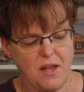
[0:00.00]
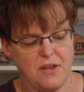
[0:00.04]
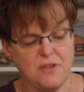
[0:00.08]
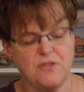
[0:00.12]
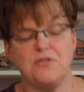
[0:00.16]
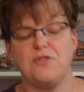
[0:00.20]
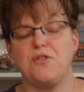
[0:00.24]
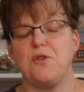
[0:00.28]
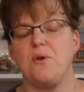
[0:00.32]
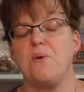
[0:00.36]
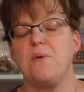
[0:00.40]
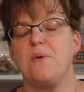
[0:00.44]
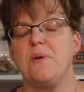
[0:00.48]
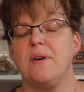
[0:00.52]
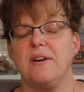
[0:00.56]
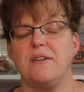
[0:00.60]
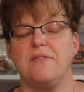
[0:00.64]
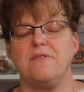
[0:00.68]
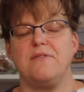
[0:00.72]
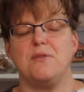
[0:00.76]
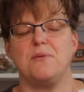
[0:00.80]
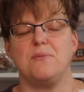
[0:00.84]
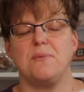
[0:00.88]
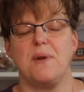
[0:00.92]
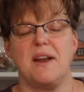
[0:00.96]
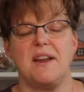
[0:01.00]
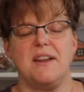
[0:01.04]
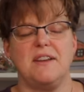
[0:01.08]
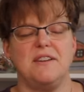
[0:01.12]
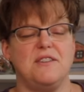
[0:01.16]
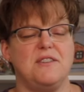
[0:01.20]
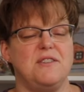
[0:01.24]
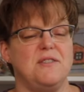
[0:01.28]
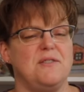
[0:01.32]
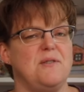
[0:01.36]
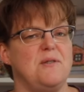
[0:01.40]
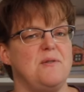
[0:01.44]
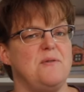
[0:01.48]
So if you're ready
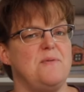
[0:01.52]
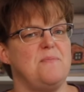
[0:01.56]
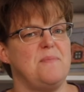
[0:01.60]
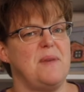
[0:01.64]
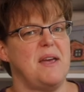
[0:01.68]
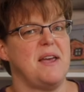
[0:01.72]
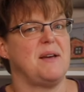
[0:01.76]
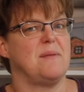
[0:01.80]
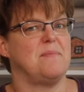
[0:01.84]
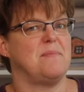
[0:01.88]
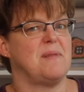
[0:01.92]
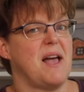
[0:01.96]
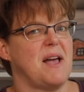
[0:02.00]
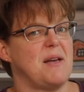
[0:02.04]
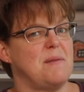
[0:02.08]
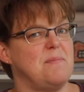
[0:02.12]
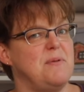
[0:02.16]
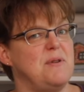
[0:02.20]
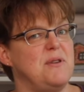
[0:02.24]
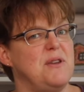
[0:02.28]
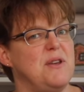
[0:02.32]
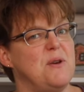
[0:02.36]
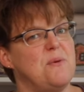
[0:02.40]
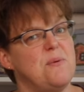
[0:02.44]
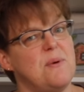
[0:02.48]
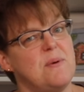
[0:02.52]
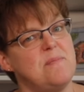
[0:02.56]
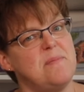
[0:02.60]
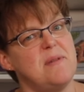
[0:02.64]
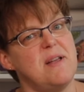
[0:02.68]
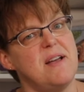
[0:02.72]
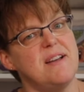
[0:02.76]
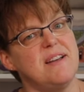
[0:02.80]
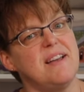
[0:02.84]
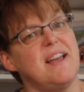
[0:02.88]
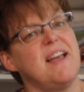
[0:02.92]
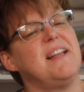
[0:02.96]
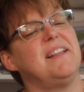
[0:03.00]
to make a Black Beauty quilt
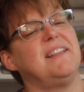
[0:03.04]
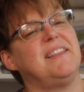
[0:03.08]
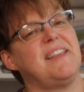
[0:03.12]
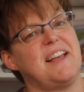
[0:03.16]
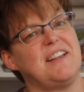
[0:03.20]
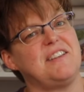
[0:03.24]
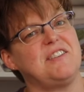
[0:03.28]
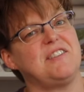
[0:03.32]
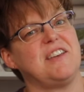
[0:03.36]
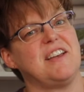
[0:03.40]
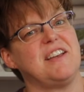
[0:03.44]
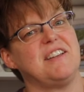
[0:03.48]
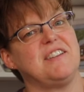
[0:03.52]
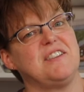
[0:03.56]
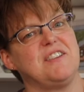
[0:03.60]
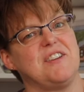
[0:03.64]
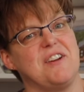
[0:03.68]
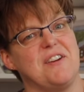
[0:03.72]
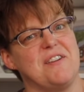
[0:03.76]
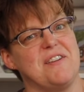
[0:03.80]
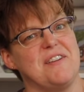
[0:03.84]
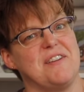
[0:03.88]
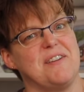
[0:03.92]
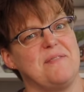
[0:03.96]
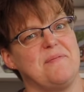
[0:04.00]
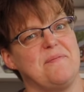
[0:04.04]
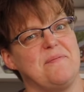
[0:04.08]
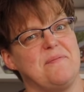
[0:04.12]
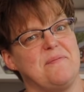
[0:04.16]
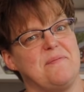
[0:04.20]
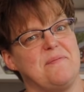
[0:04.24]
block, let's get started.